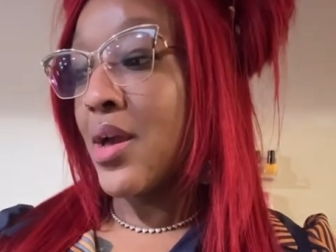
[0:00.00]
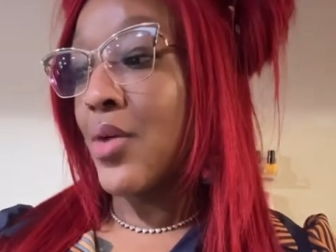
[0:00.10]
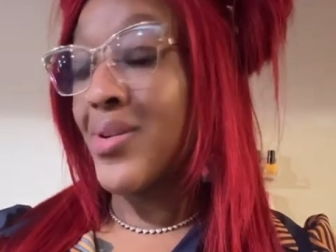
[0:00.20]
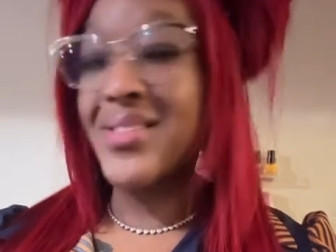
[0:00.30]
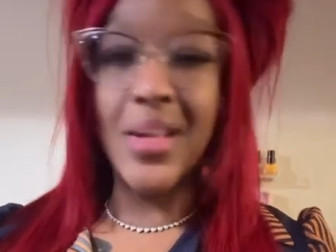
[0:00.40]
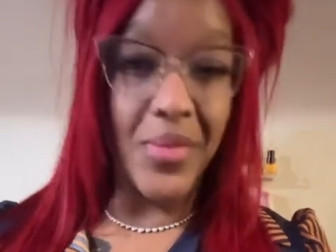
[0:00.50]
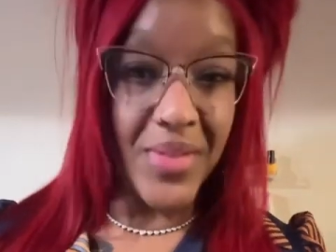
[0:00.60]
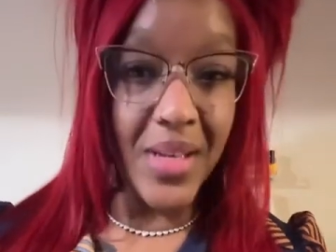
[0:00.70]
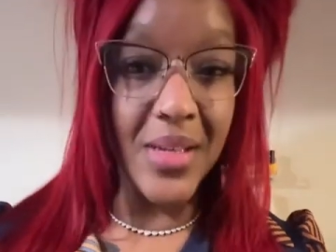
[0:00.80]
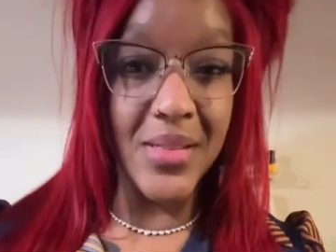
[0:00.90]
or at least I don't
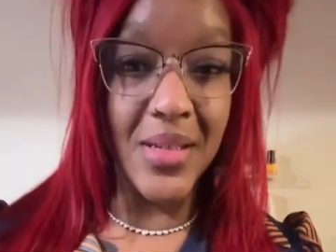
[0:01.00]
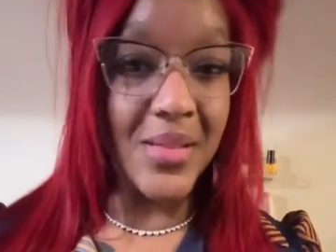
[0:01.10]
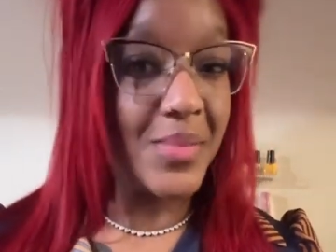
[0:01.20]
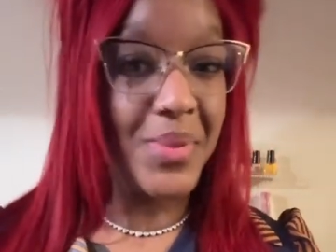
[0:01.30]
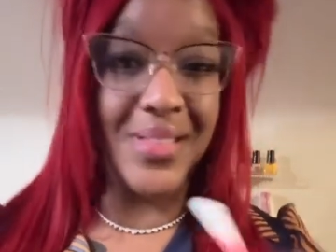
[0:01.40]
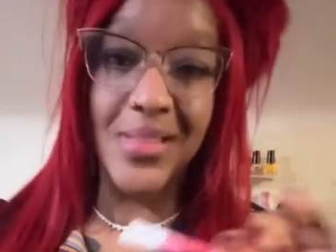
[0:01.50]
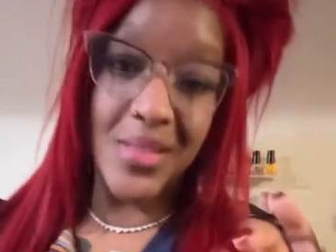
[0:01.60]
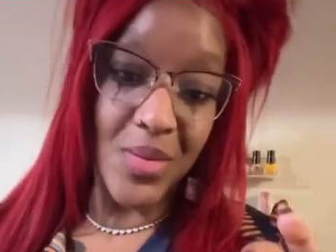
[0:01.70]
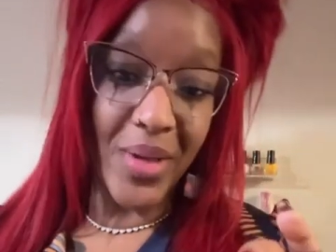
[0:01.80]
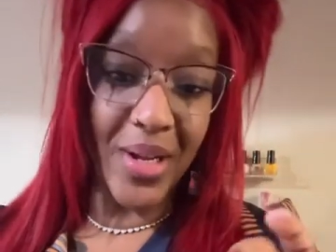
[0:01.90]
think it does, but this
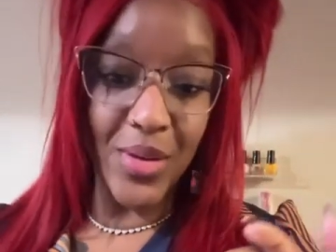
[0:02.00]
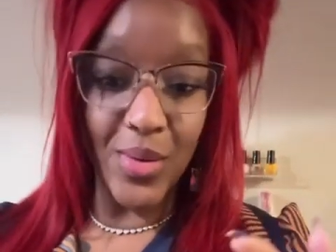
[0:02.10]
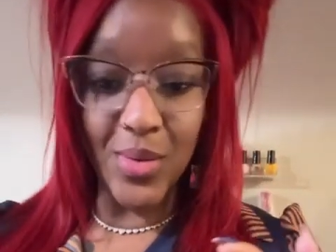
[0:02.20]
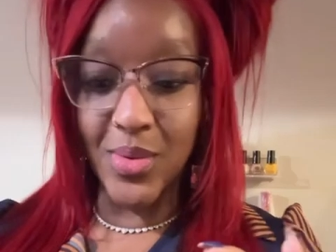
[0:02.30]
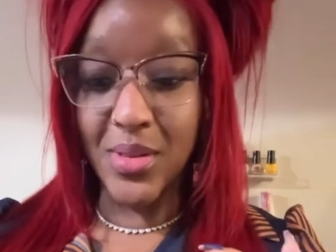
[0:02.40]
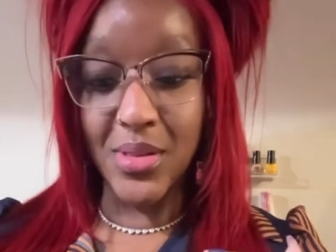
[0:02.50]
is what I use.